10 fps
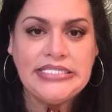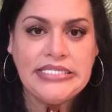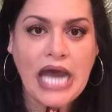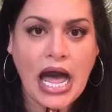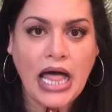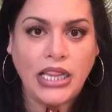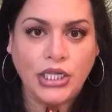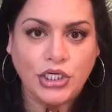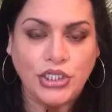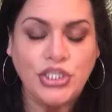
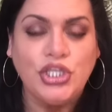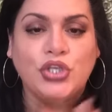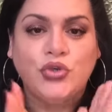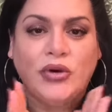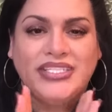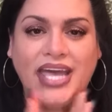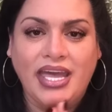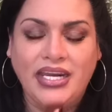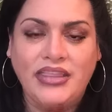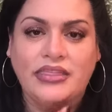$50. Towards
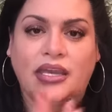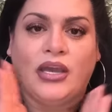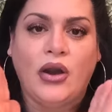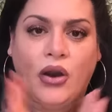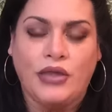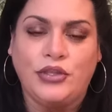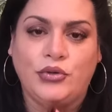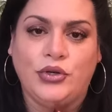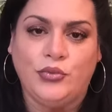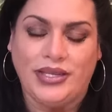anything on the
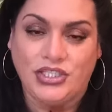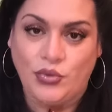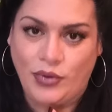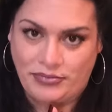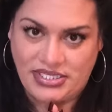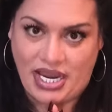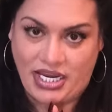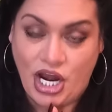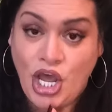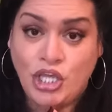Uniwigs website.